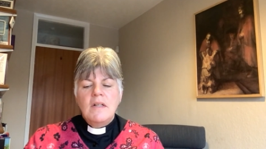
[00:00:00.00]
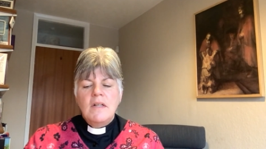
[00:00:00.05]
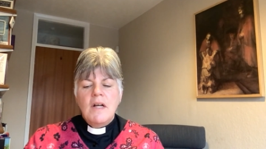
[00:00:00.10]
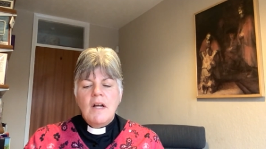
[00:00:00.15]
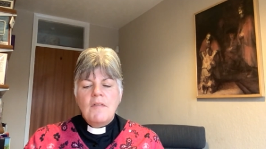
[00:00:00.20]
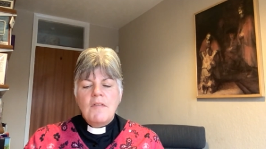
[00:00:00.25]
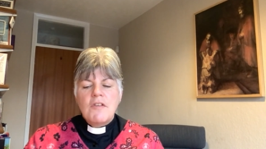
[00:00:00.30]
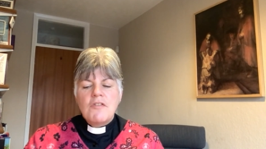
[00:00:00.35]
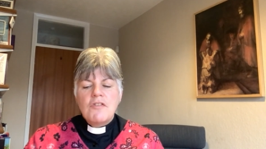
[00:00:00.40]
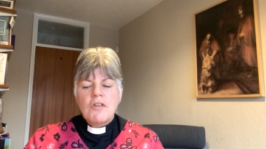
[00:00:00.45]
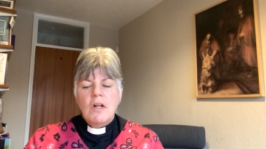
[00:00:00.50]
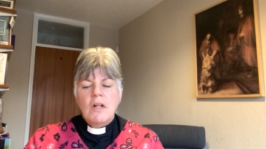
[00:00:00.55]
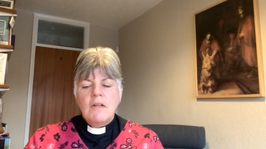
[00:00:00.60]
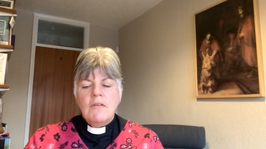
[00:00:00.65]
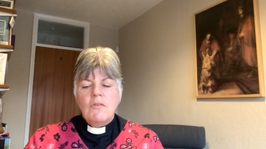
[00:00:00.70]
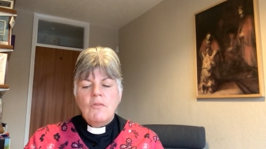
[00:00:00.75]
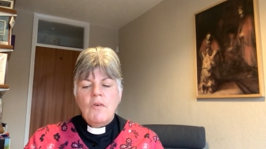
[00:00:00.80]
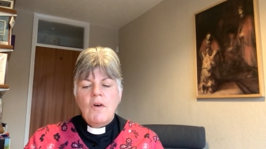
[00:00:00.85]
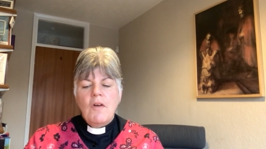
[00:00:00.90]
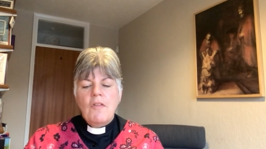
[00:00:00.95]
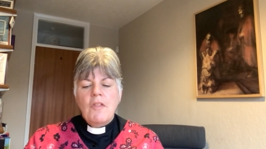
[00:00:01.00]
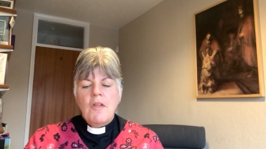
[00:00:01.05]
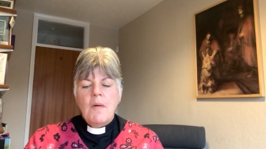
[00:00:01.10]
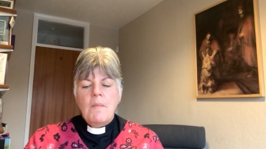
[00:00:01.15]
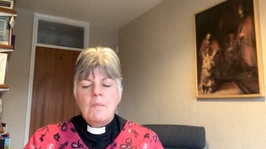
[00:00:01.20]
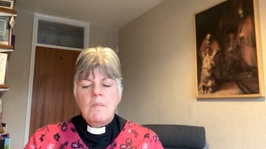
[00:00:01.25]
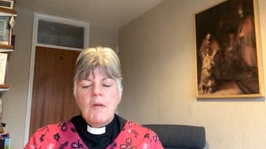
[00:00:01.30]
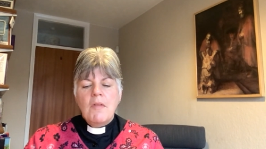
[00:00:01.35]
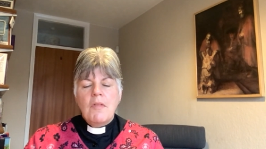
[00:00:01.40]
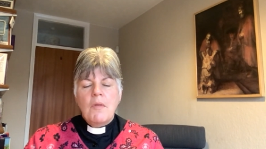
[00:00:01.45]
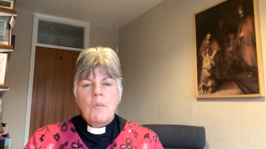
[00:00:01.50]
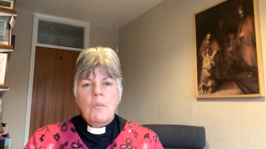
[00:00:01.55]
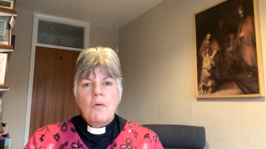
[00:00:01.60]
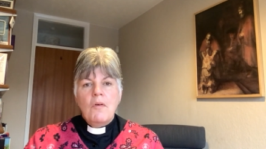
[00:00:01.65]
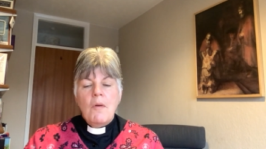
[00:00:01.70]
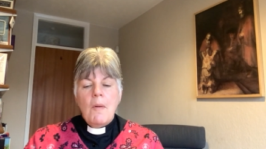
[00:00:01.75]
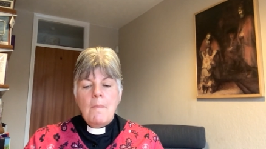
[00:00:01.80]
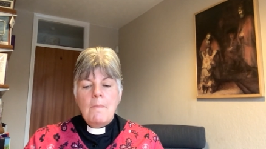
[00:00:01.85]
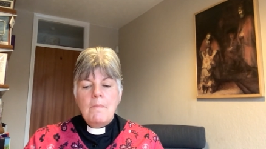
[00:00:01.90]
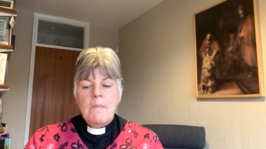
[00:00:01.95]
And the child's father and mother
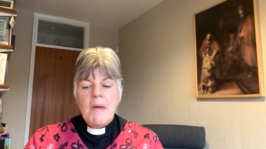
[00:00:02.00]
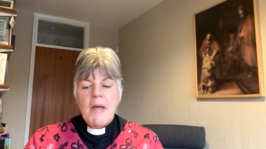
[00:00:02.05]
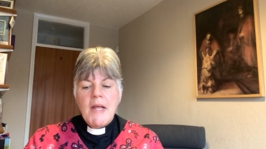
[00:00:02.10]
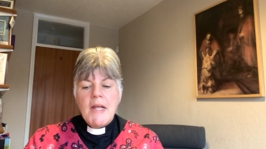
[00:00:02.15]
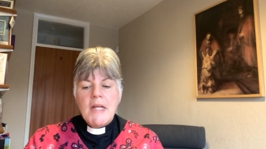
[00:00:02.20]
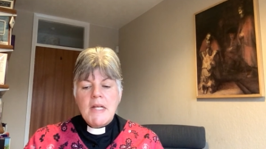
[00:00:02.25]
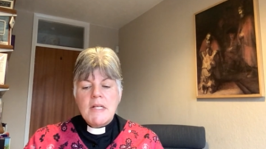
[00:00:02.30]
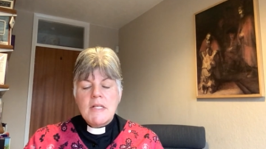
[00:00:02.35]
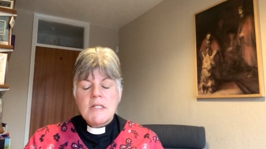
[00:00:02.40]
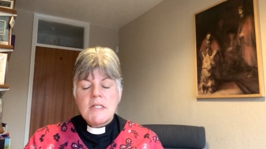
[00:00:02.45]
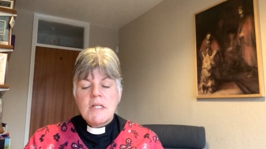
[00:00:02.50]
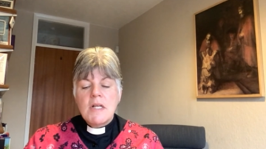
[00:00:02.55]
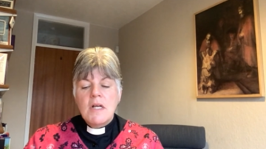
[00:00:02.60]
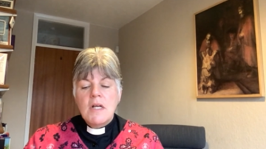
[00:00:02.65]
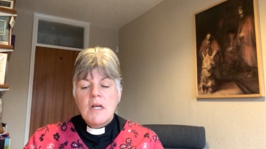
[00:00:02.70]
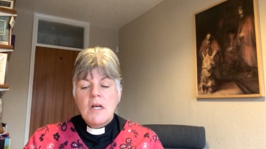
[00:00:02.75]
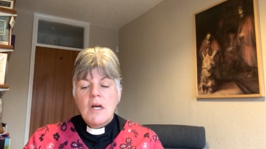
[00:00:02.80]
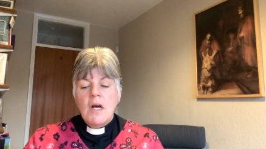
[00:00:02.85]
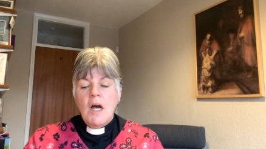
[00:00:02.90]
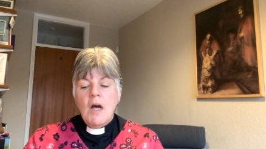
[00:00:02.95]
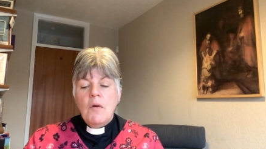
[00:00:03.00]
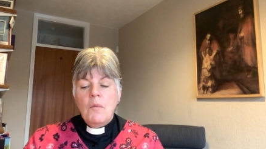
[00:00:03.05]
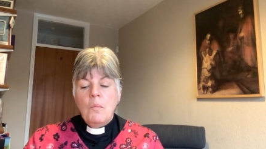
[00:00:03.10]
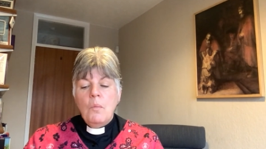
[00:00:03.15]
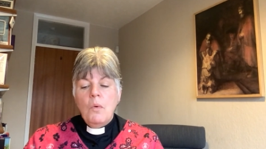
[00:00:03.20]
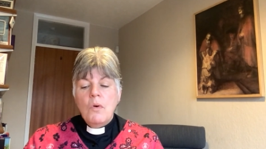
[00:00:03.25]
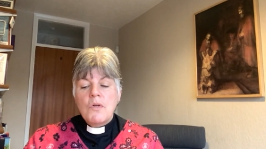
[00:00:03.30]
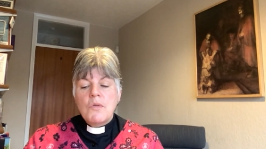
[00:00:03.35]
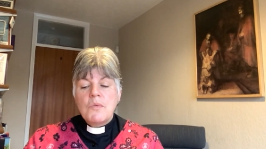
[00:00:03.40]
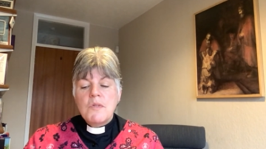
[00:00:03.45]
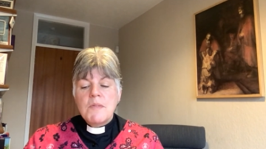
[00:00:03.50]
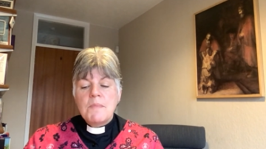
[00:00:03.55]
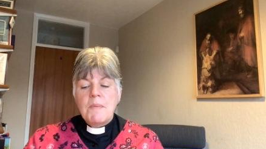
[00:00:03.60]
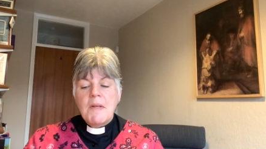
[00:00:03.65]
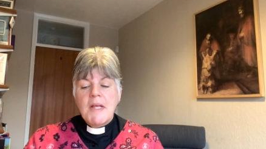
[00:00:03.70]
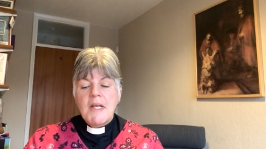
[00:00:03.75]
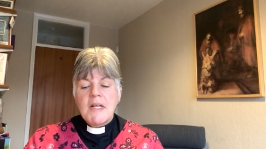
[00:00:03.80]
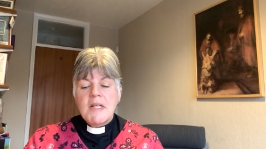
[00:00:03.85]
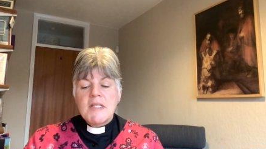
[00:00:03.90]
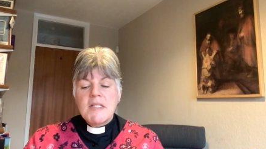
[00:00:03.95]
were amazed at what was
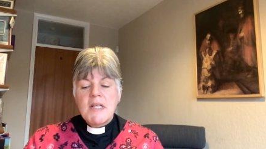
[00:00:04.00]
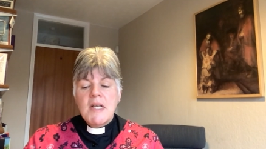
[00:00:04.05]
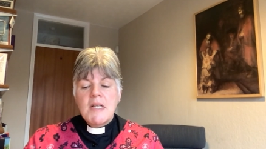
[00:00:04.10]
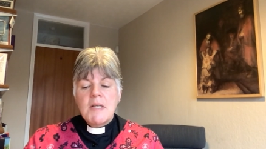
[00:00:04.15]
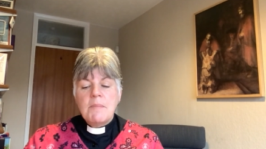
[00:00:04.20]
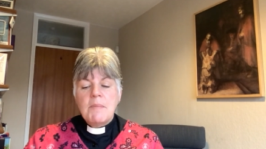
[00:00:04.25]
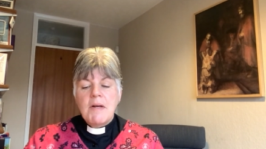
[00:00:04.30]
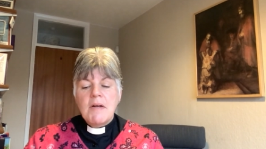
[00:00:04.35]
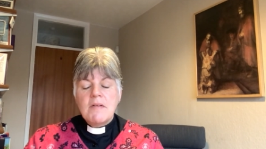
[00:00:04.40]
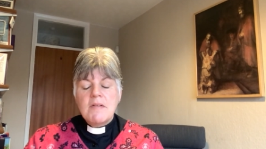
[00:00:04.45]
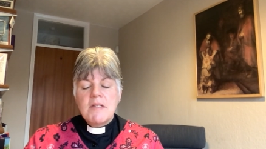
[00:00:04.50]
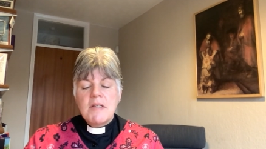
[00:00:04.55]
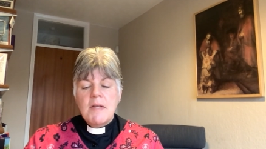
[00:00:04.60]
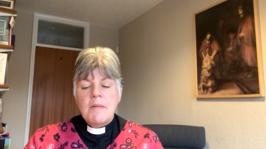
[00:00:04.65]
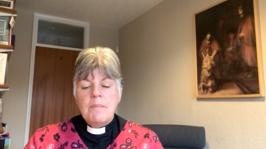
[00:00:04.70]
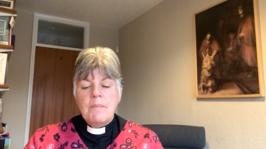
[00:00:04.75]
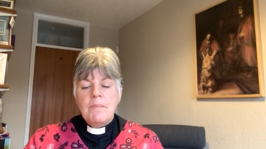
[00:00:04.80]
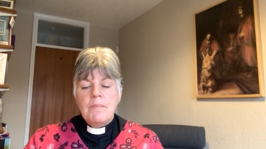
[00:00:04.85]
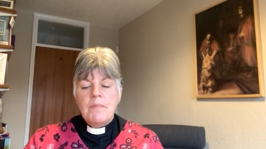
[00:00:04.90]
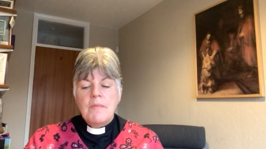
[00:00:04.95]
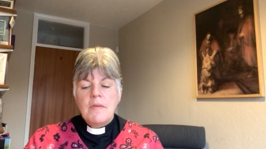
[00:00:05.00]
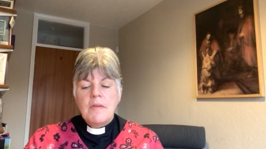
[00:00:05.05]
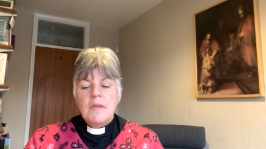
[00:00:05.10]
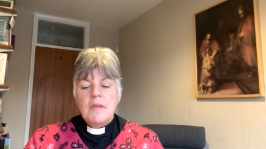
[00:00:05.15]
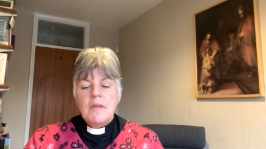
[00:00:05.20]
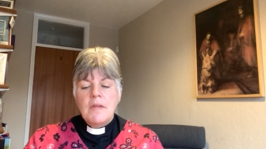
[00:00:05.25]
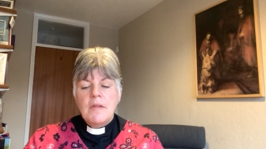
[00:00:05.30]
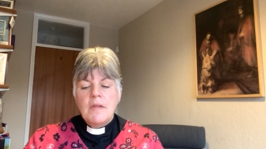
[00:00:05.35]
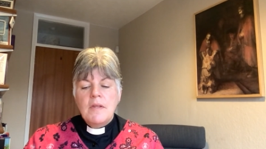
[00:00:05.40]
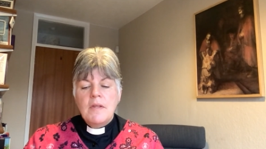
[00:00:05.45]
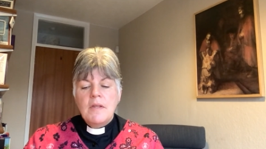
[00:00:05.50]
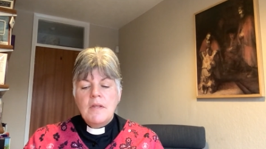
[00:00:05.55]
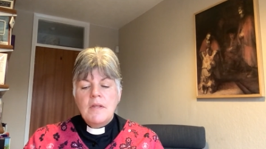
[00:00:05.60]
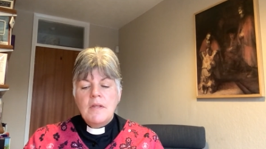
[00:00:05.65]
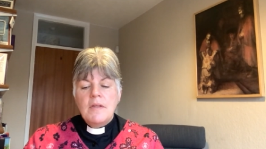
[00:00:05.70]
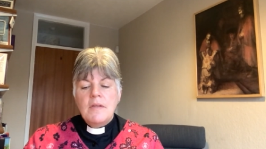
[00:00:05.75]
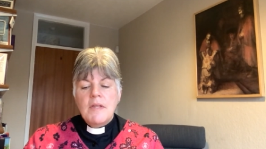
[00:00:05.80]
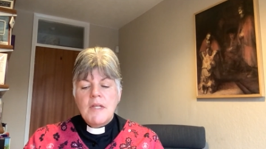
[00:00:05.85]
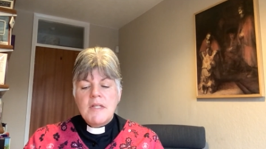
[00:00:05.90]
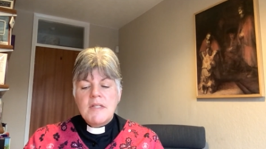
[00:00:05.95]
being said about him.
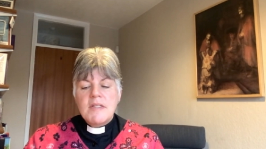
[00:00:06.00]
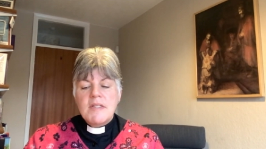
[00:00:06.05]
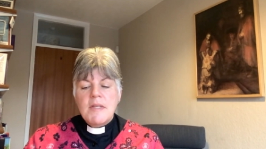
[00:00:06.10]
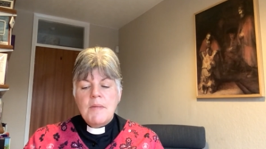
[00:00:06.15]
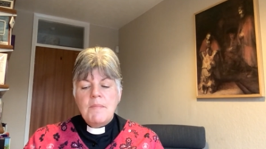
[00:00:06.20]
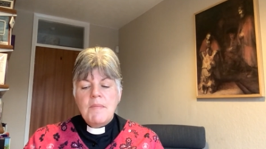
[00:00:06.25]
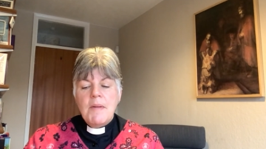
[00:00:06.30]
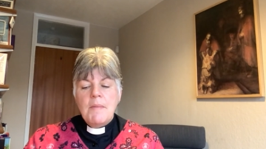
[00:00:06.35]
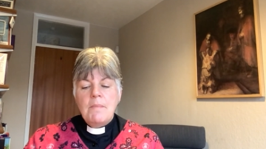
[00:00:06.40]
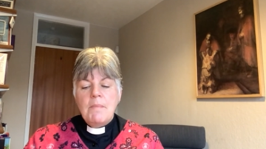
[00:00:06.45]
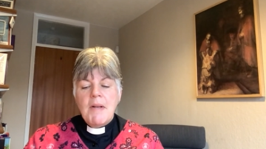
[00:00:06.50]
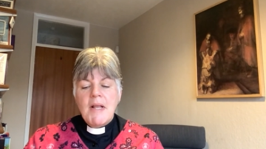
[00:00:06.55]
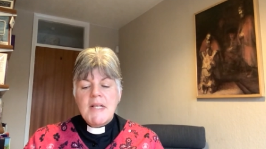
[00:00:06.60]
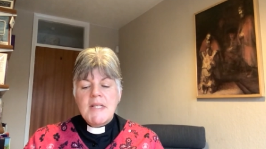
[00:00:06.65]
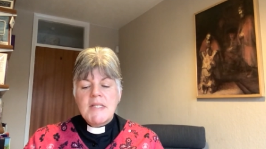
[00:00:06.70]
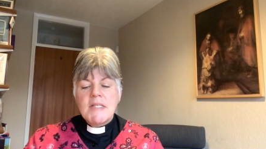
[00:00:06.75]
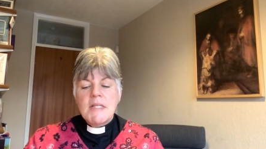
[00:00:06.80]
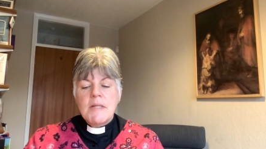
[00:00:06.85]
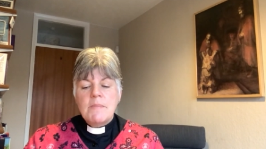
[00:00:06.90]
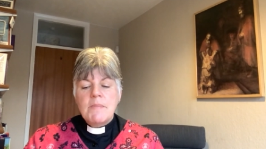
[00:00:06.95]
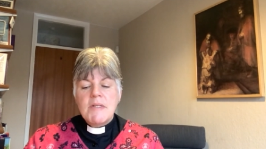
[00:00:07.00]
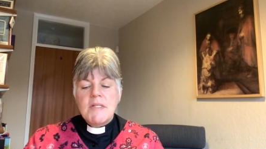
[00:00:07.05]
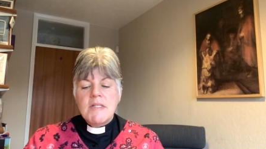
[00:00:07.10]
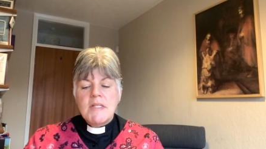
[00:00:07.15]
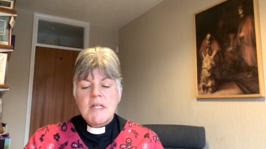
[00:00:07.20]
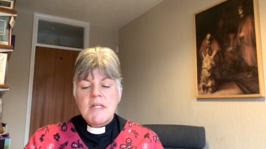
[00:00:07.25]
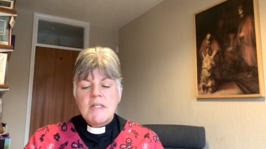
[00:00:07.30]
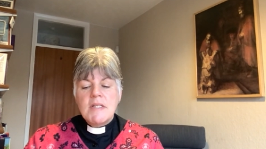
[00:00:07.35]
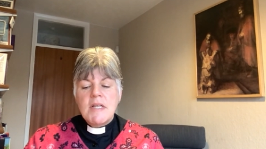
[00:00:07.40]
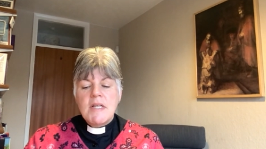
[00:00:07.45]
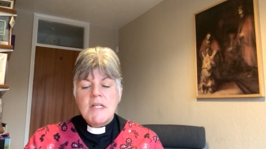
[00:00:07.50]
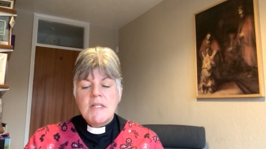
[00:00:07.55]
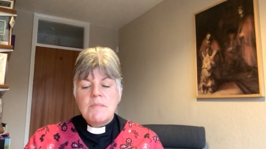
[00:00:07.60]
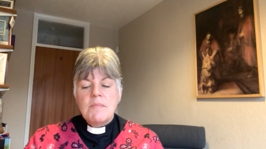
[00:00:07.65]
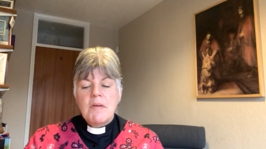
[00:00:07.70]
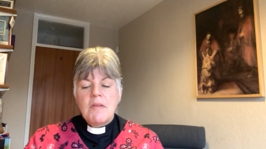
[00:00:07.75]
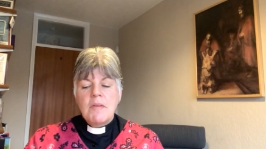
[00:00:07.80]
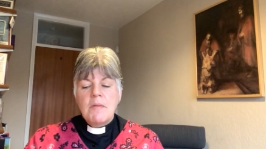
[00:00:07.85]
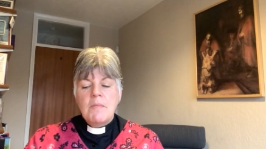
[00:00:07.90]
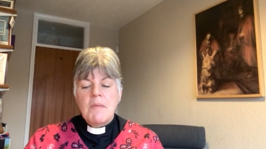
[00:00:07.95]
Then Simeon blessed them and said to his
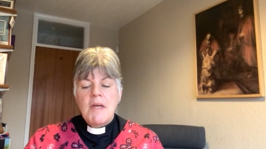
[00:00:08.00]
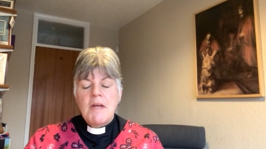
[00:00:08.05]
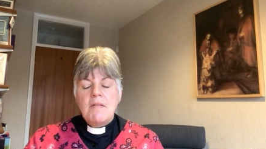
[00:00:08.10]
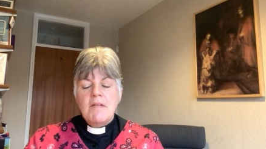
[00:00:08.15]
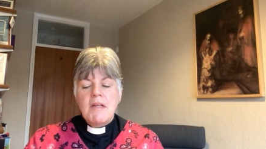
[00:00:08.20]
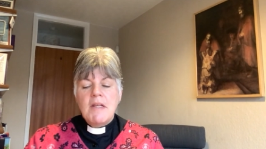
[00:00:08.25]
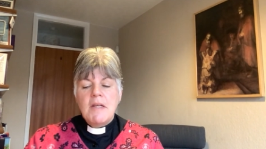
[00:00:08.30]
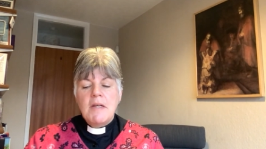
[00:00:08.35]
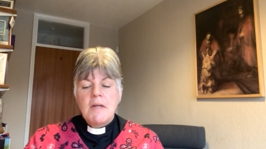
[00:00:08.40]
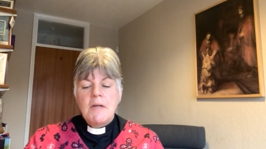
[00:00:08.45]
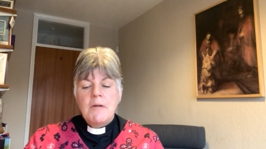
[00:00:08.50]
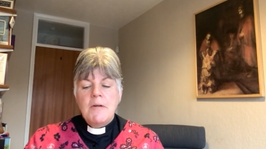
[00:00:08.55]
mother Mary,